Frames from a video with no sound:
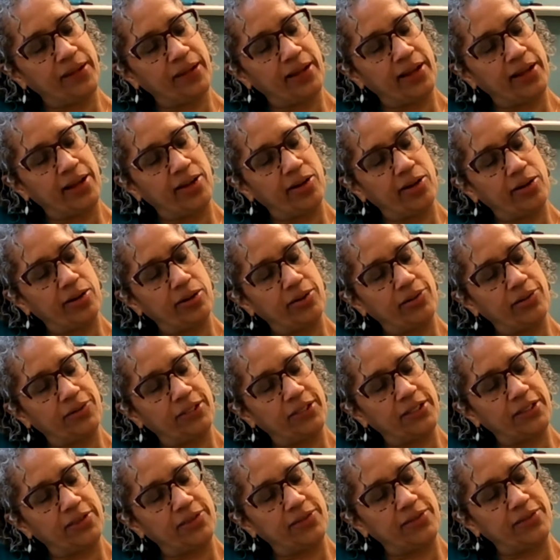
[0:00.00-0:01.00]
I hold it for
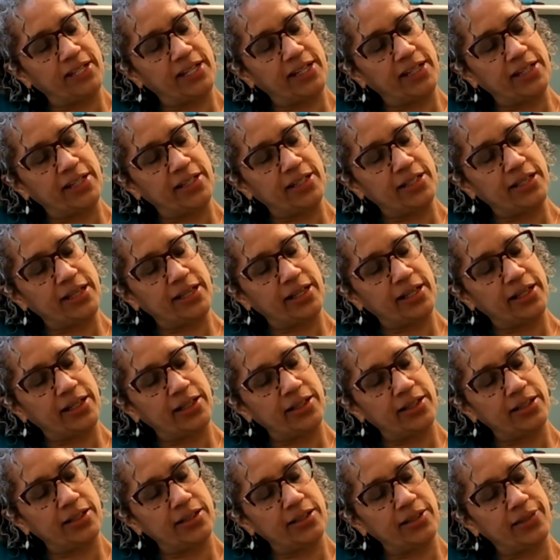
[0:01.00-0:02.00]
10
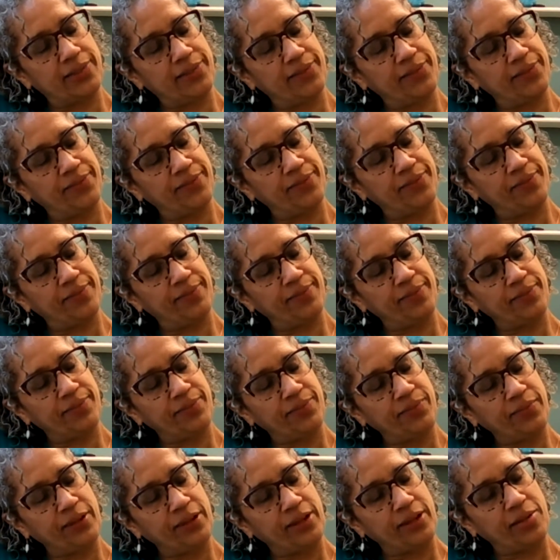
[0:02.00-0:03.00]
seconds
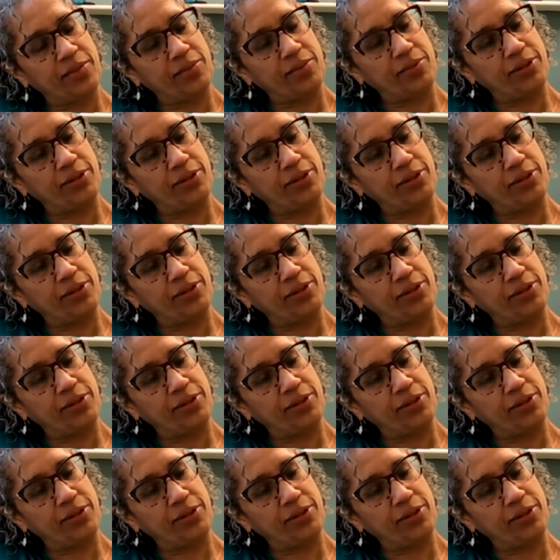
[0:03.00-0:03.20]
and